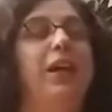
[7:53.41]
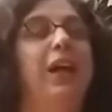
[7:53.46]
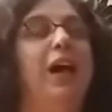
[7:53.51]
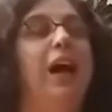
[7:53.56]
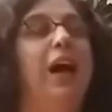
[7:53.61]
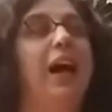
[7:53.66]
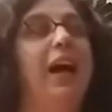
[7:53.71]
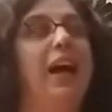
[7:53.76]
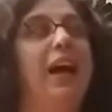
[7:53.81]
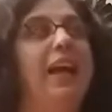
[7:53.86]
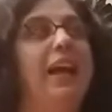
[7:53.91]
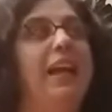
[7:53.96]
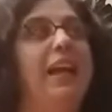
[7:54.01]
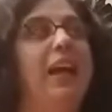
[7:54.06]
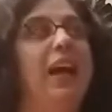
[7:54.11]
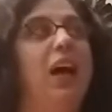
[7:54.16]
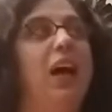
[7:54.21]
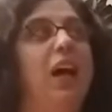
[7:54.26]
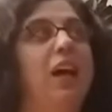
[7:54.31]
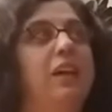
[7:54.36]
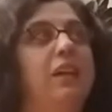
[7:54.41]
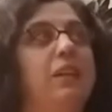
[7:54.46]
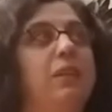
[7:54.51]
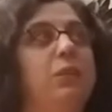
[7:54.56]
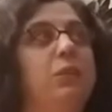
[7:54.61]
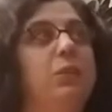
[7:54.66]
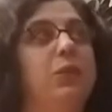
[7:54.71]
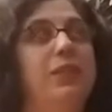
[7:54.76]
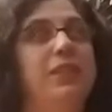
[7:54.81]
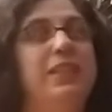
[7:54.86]
I
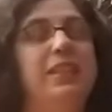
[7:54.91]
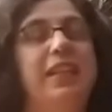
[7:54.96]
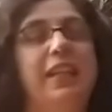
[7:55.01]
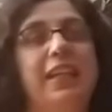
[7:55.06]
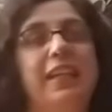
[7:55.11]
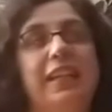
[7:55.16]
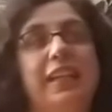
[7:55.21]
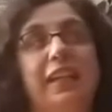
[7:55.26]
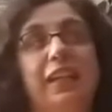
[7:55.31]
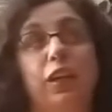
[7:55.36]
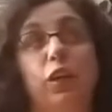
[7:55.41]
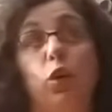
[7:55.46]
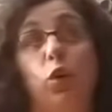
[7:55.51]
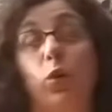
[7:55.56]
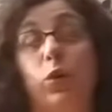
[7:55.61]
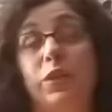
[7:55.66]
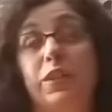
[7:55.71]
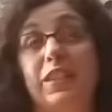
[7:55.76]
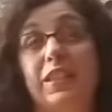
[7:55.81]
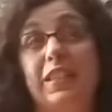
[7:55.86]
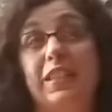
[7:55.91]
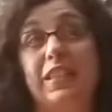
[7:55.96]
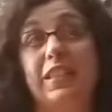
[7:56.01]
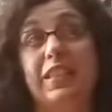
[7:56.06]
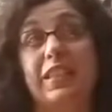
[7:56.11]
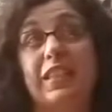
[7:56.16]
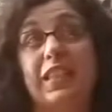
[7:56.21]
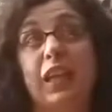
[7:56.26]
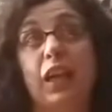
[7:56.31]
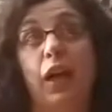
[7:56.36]
was taking
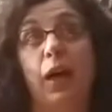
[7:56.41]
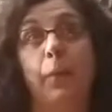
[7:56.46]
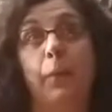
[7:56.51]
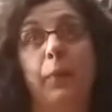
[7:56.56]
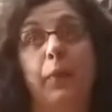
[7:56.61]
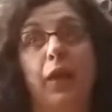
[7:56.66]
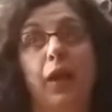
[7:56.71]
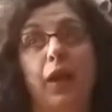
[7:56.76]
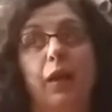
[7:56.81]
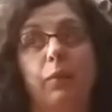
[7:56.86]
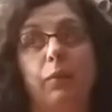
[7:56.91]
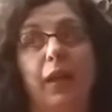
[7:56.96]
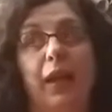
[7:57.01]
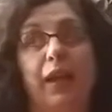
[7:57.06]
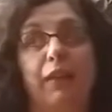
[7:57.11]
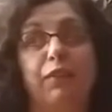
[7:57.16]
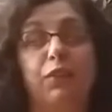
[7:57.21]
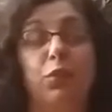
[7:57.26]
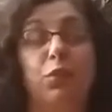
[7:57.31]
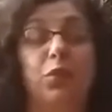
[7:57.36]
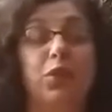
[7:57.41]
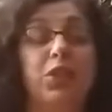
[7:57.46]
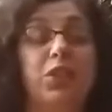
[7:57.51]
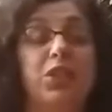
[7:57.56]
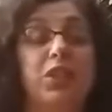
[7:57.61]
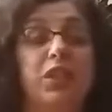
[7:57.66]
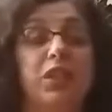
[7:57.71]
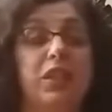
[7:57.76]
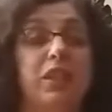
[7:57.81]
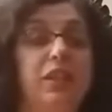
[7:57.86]
courses after
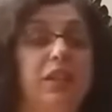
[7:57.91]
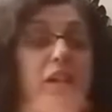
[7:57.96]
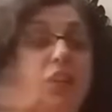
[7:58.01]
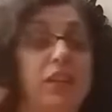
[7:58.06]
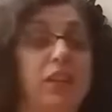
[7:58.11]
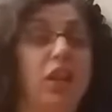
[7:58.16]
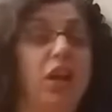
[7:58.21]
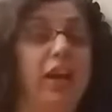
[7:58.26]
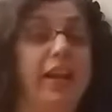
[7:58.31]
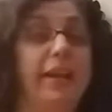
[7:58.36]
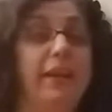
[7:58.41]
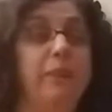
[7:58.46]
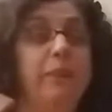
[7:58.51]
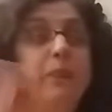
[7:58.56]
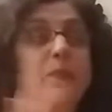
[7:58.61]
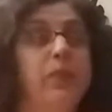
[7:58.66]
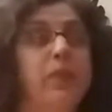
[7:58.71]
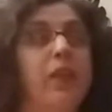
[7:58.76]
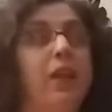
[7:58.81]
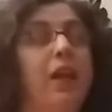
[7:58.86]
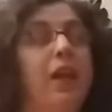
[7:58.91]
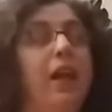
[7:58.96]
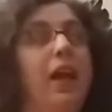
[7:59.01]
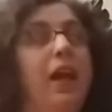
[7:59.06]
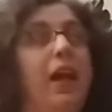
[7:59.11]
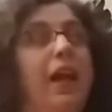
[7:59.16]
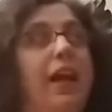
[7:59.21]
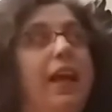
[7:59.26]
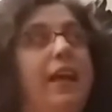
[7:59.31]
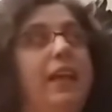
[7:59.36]
work online,
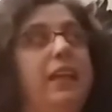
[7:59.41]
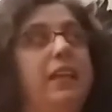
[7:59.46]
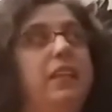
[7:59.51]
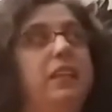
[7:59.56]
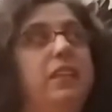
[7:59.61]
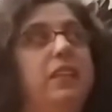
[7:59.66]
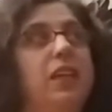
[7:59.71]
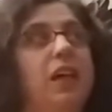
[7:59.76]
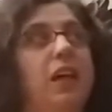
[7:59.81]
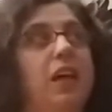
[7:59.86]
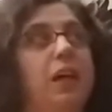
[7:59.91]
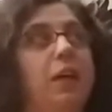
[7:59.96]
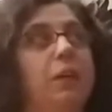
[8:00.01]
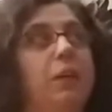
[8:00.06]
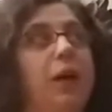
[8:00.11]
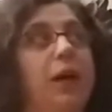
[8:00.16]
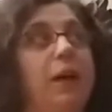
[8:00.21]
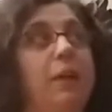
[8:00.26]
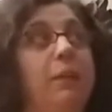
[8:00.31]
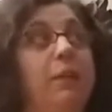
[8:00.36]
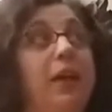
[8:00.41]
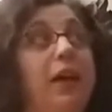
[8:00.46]
and I am now